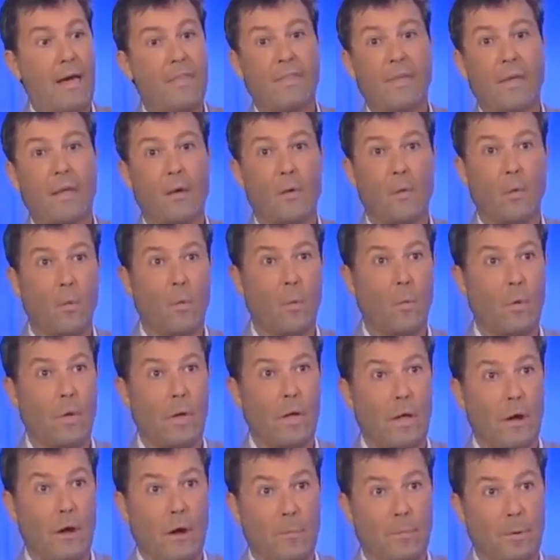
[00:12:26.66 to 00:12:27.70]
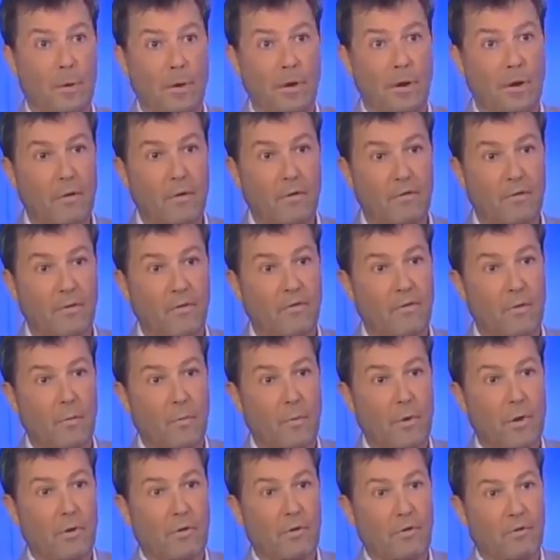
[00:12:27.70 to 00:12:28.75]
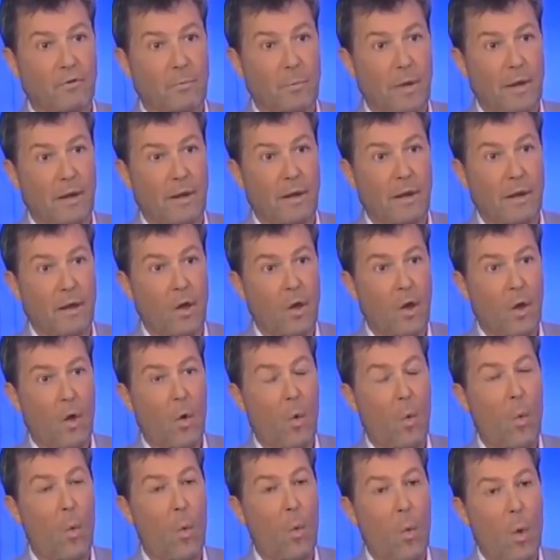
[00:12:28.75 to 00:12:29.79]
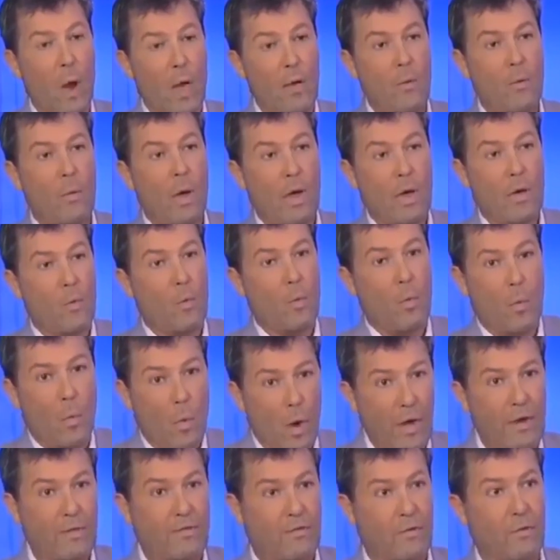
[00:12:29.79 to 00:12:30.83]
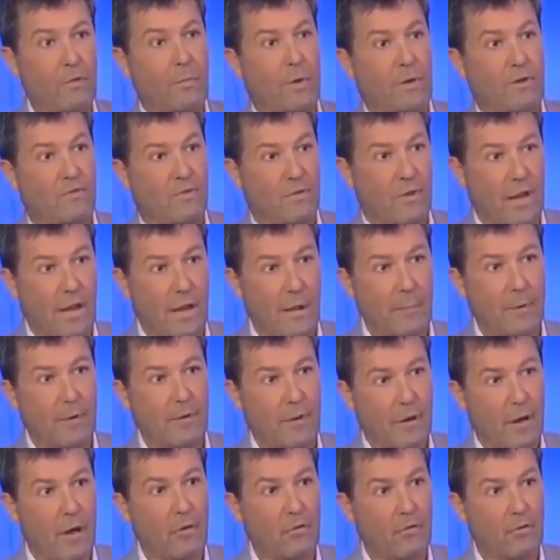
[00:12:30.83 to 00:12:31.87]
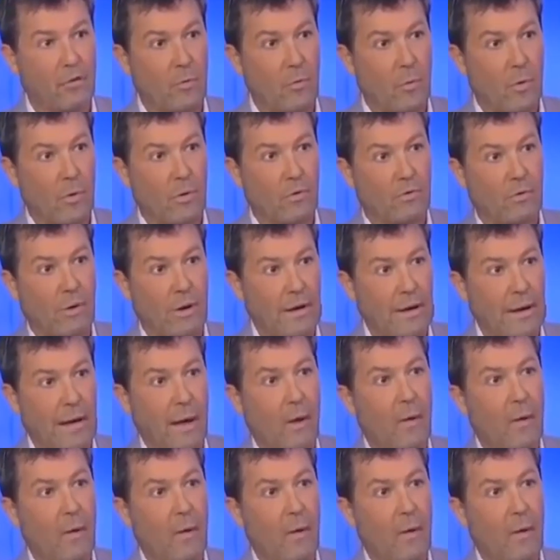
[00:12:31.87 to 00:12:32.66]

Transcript: I think in our political system, we are just spending way, way, way too much time on the culture wars right